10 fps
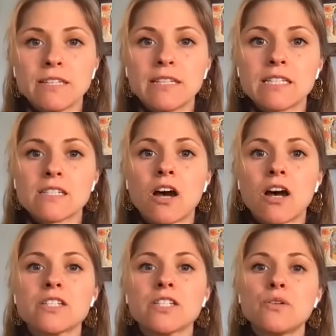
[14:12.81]
thing that's
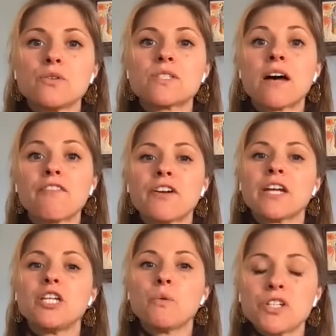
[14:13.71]
causing you suffering
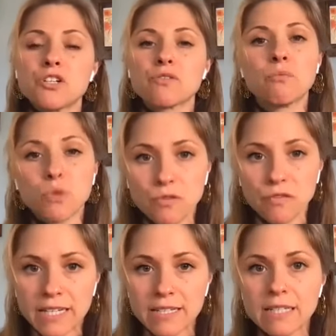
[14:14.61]
and you want to remove
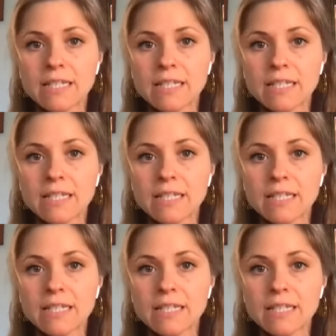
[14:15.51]
it,